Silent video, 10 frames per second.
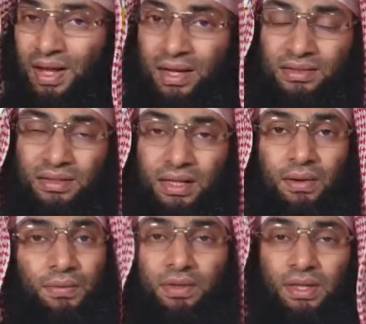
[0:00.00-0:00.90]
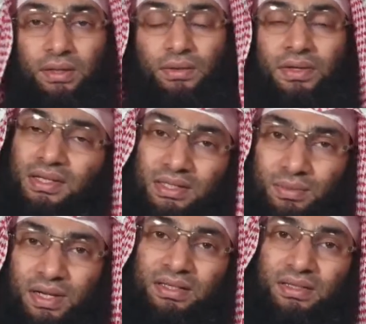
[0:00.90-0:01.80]
Until now, they did not
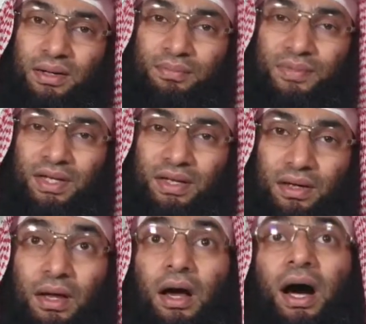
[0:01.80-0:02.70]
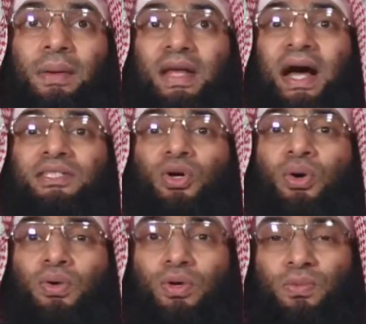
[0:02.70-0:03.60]
accept the Islam. I mean, as a
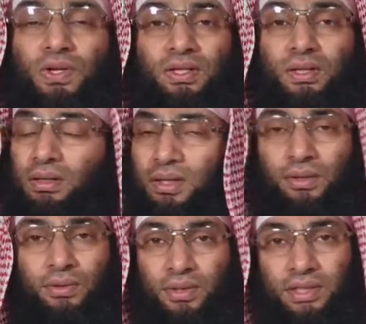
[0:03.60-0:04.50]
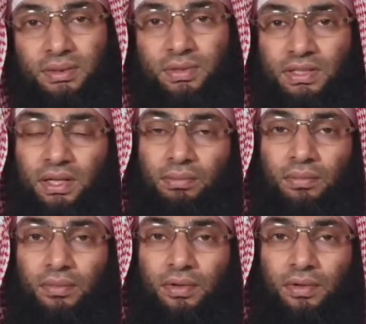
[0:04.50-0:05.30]
whole community, they did not accept Islam.